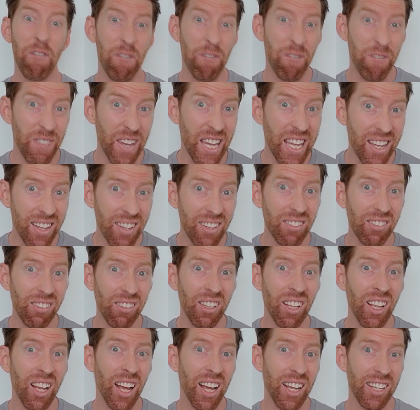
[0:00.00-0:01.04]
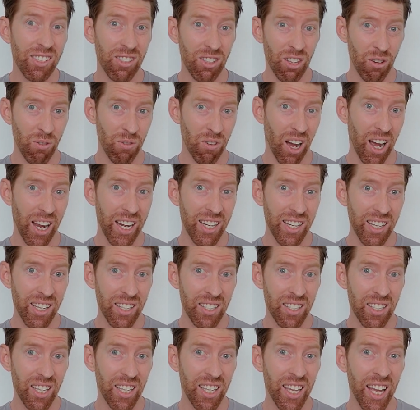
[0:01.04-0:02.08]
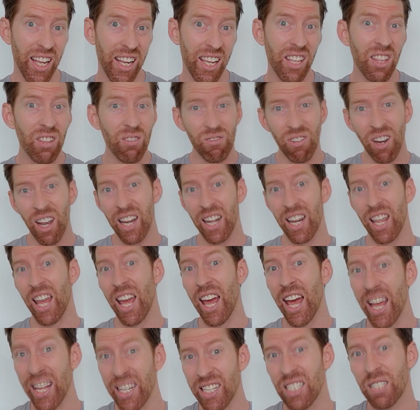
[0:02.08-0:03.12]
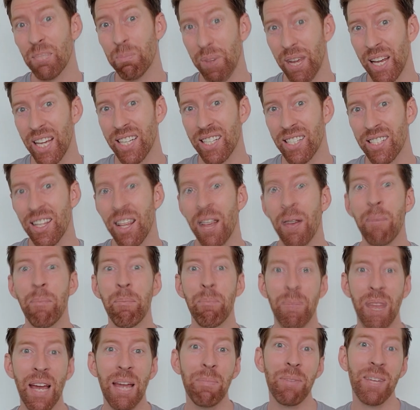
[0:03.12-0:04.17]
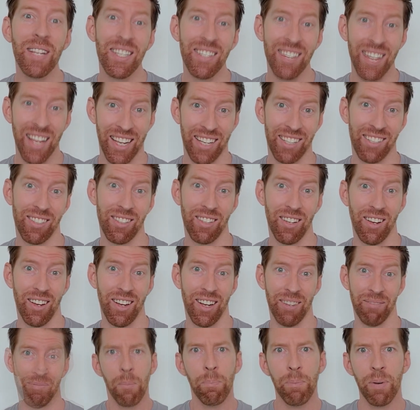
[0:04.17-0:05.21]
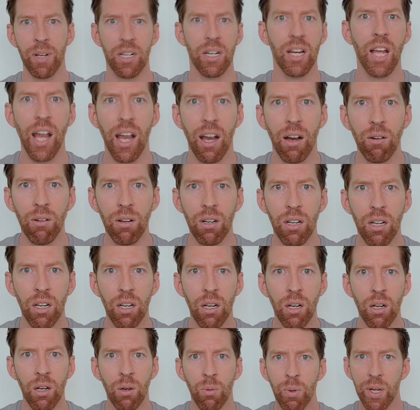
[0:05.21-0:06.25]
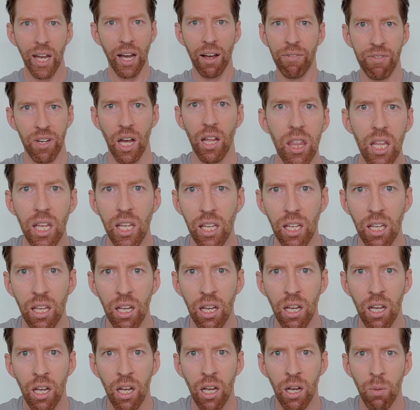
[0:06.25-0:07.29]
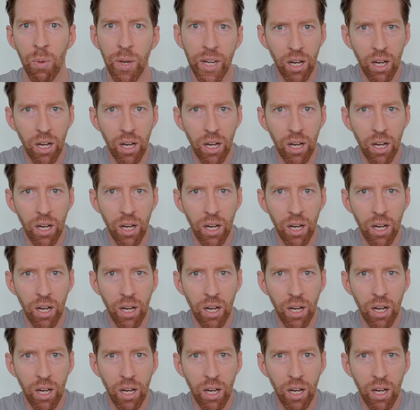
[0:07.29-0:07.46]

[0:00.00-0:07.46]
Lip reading: feel as though I need to get in the right headspace maybe next time. But now, we have nothing. We